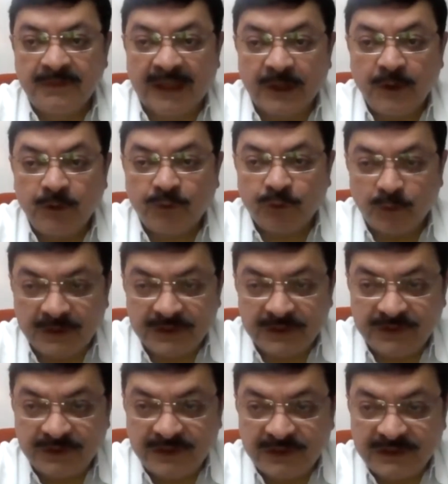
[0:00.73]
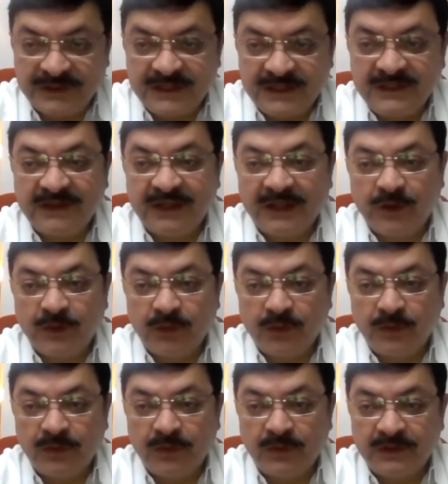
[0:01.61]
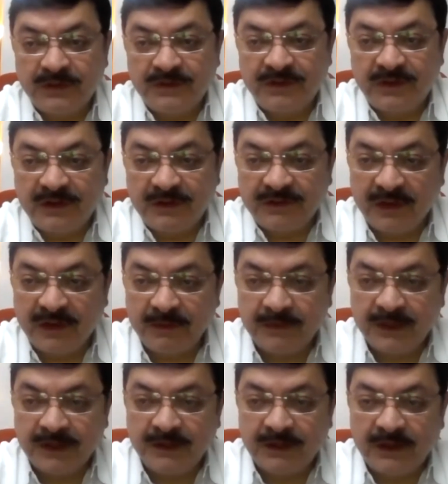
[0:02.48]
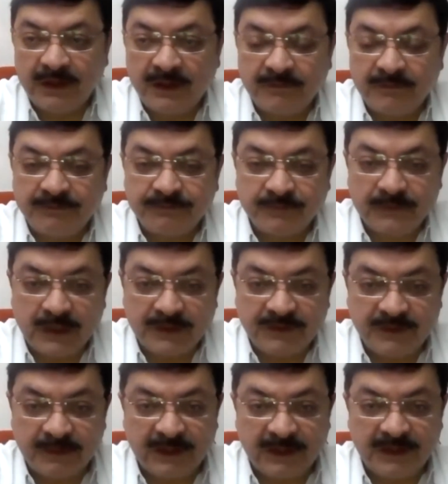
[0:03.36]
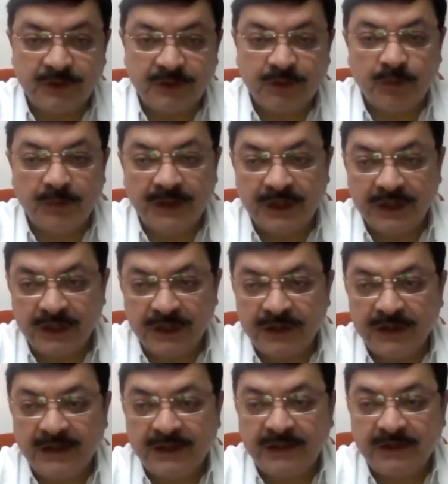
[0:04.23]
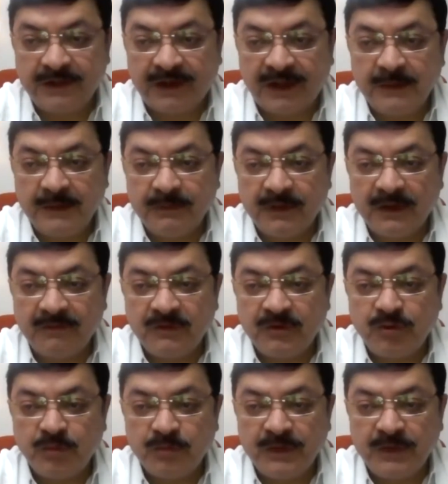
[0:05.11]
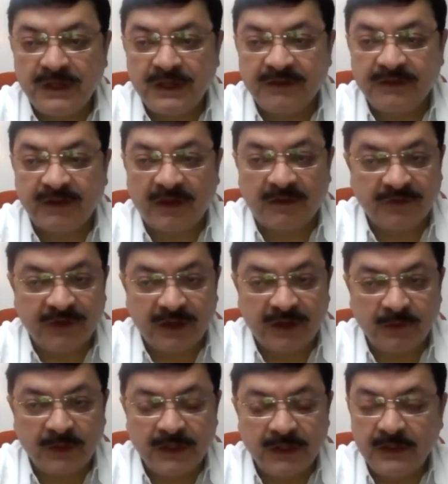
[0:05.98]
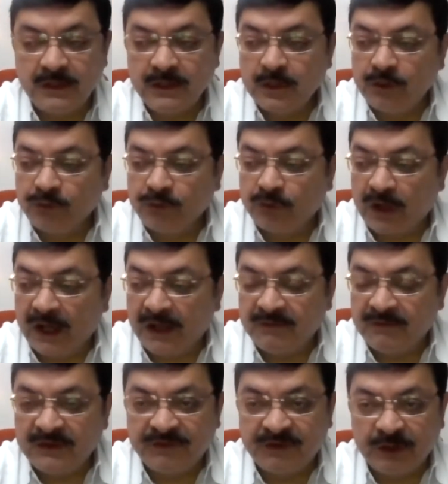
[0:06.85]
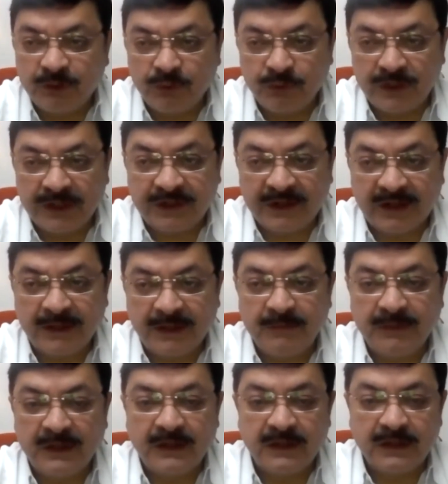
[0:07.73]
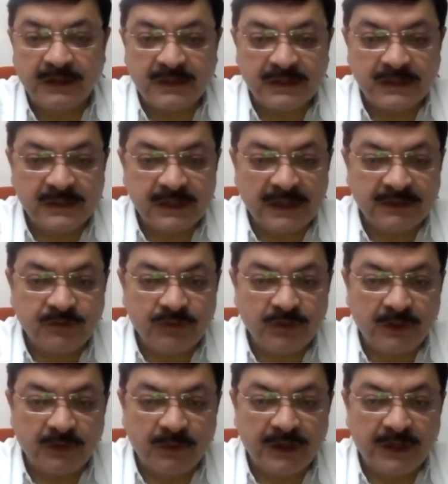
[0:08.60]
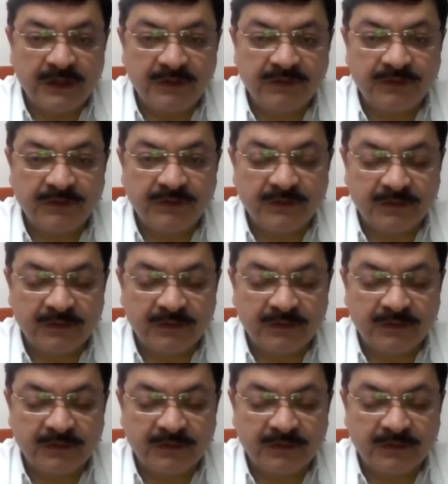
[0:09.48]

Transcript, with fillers: Thank you so much, uh, Ranjit. Thank you, uh, General Saab. And uh, it's a pleasure to be here. And the time given to me is half an hour. So I will stick to the time. And it is actually a very